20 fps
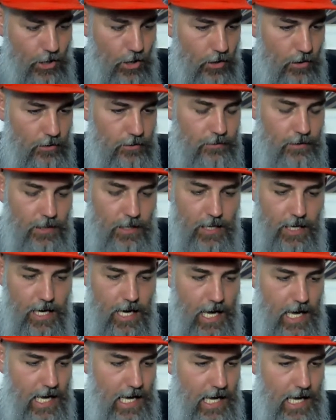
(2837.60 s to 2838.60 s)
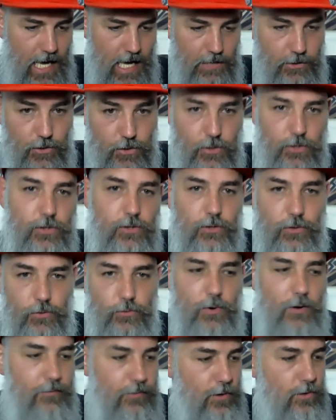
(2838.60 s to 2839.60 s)
know, I do
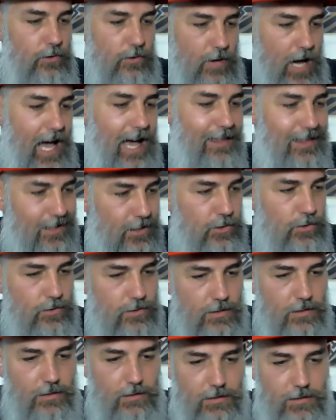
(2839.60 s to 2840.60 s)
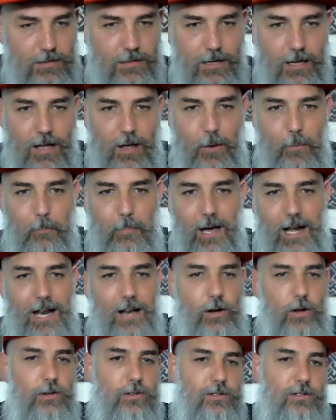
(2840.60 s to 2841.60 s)
review other juices, but
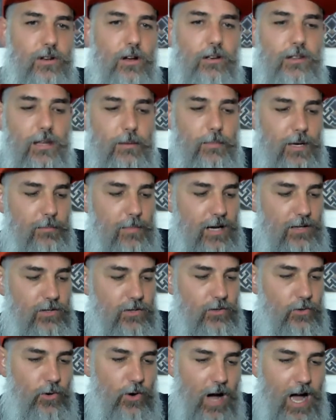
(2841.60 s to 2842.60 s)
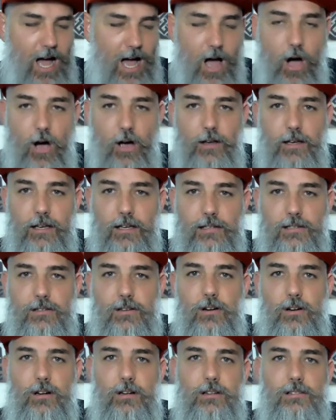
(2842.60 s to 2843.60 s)
I don't stock them in my store. I only
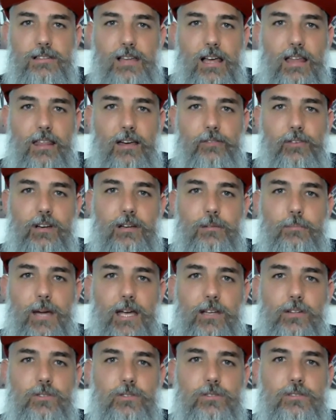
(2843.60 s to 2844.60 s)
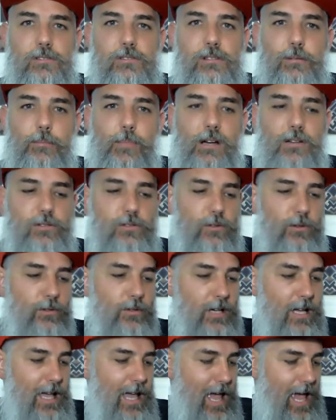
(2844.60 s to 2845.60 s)
stock South African made juices in my
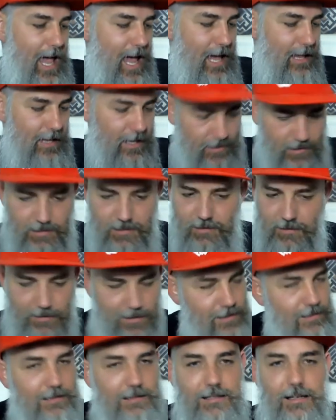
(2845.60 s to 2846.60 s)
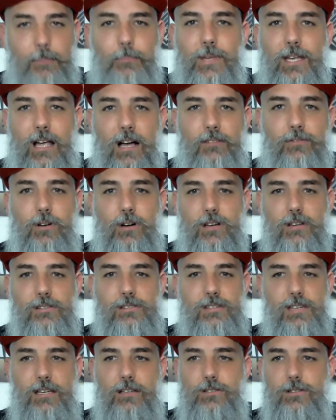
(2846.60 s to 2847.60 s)
store, and that's just something I've got to
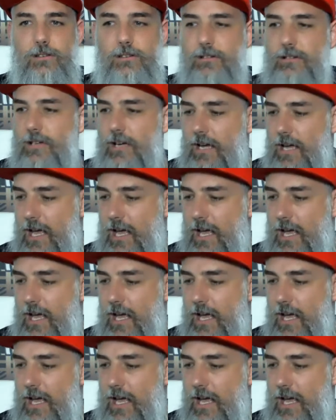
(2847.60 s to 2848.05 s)
stick to.